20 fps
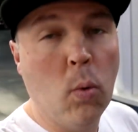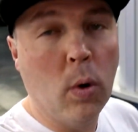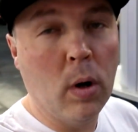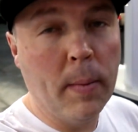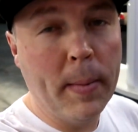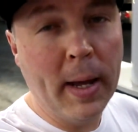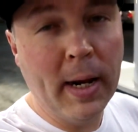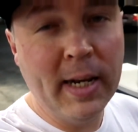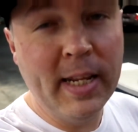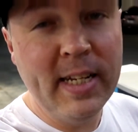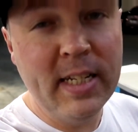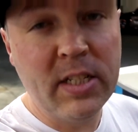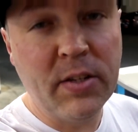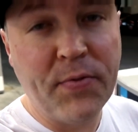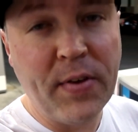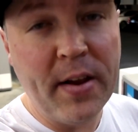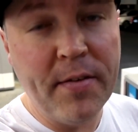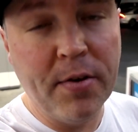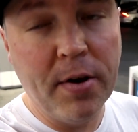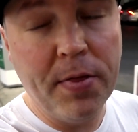One of my
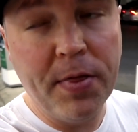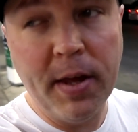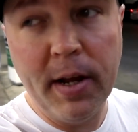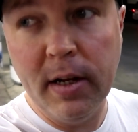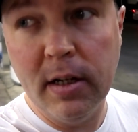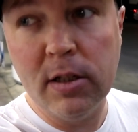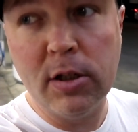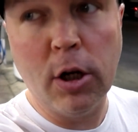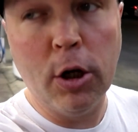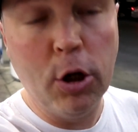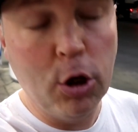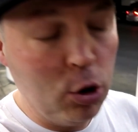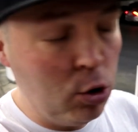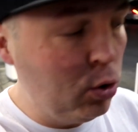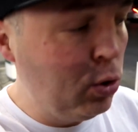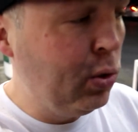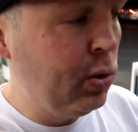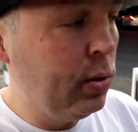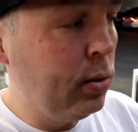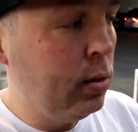least favorite things to
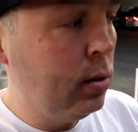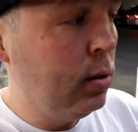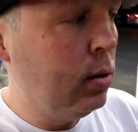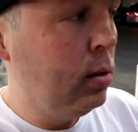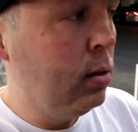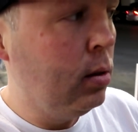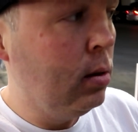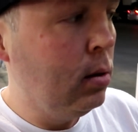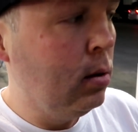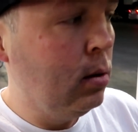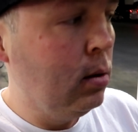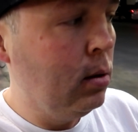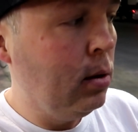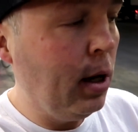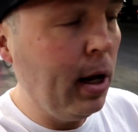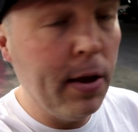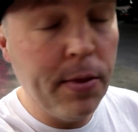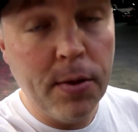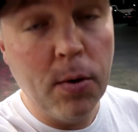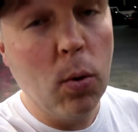
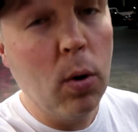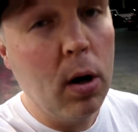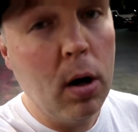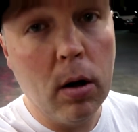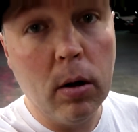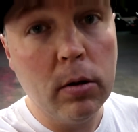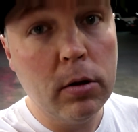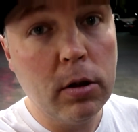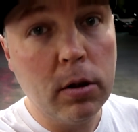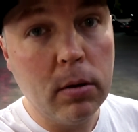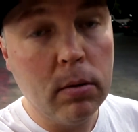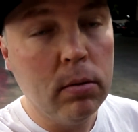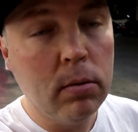do in the world.